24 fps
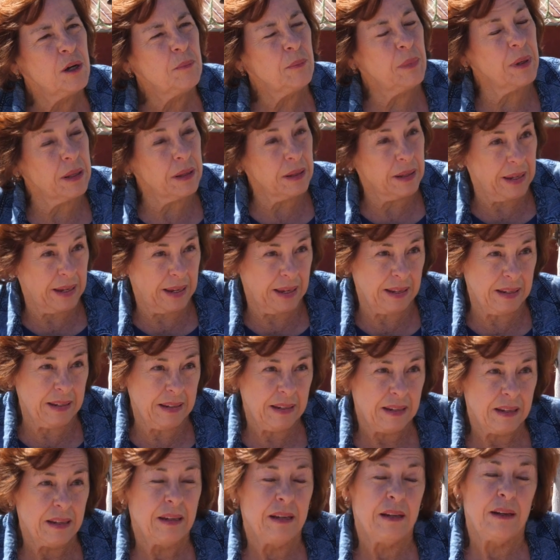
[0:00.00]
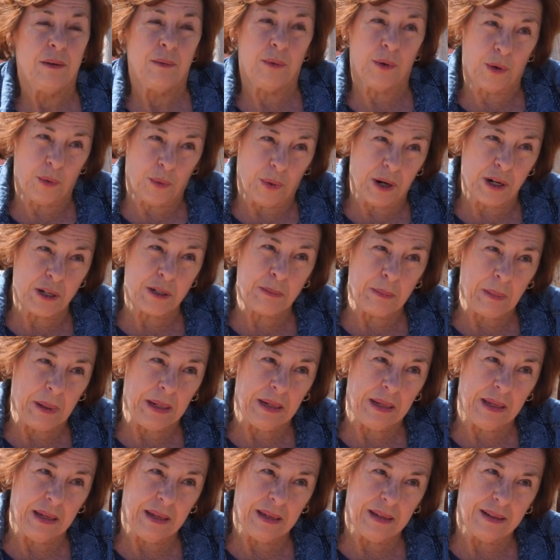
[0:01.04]
But land requires
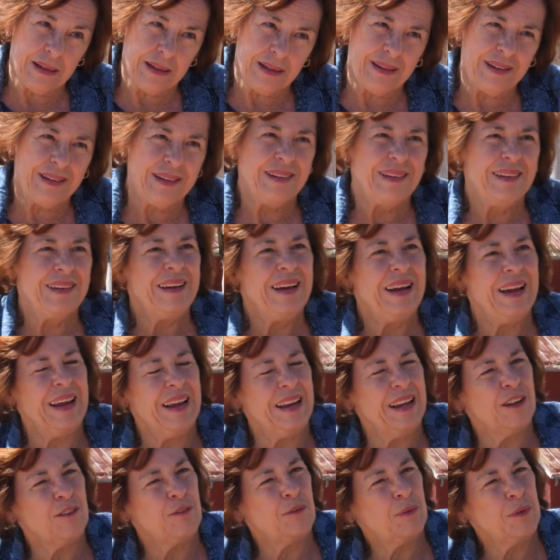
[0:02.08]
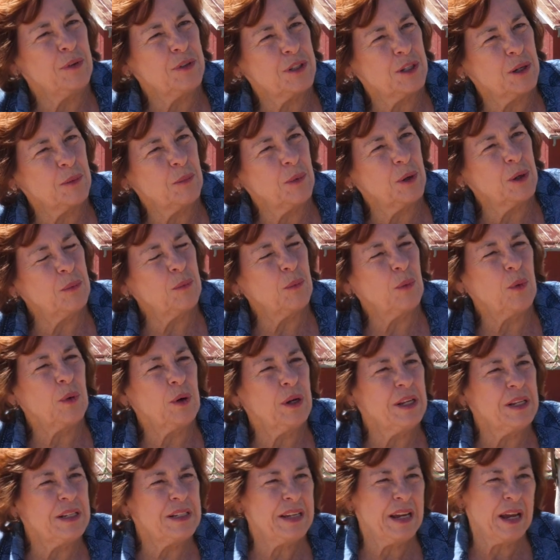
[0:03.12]
money. Indeed. And if someone
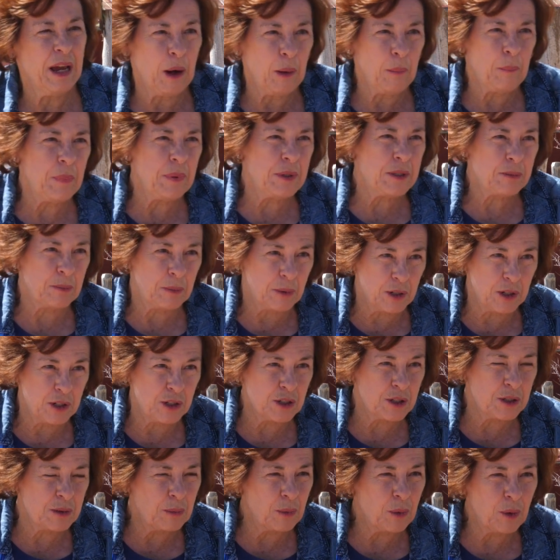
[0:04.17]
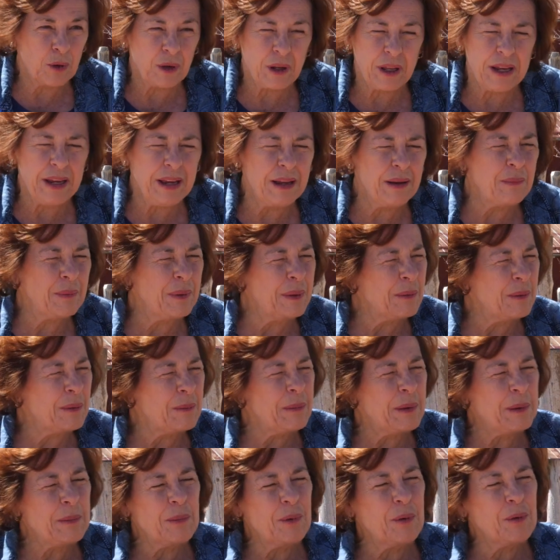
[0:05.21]
wanted to help us purchase more land, we would
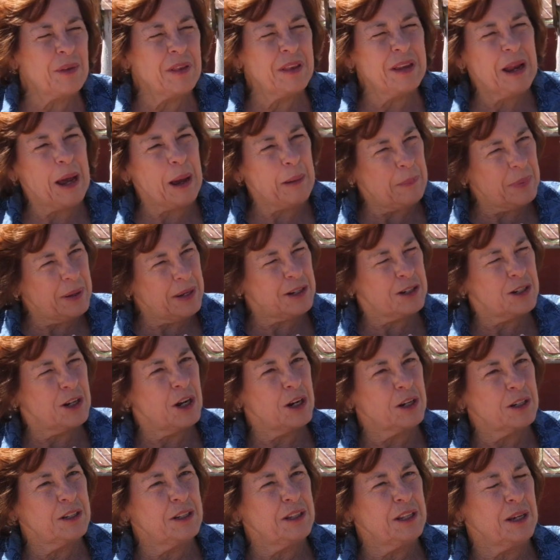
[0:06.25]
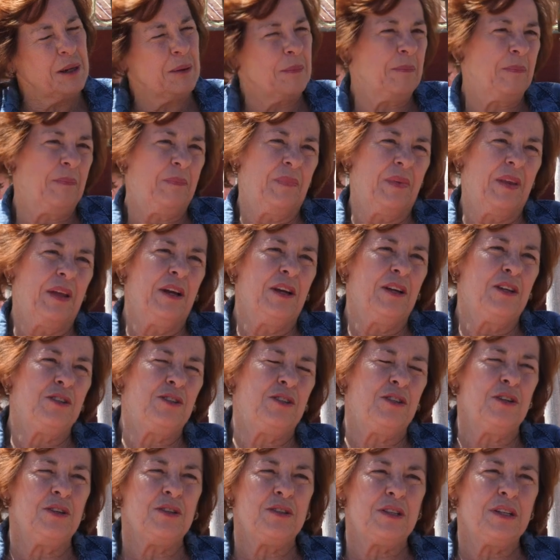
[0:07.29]
be more than happy to talk to them.
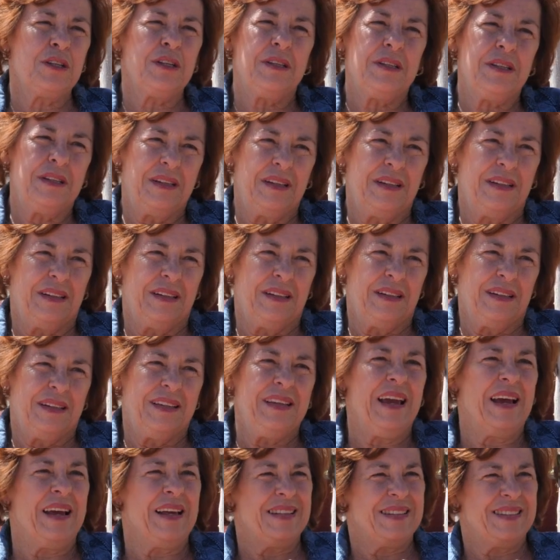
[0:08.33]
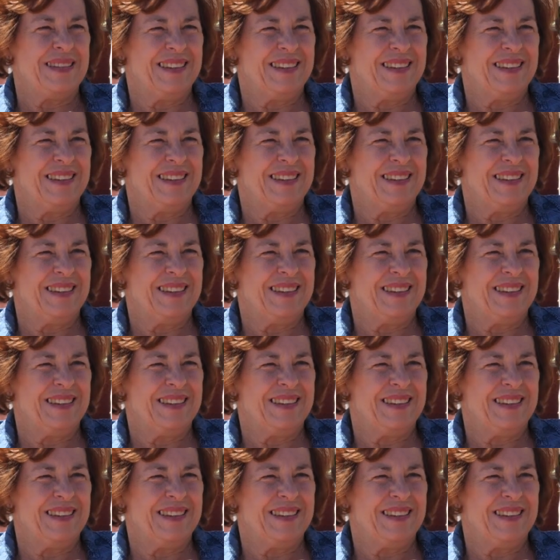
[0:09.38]
Susan, you guys hear that? Yes.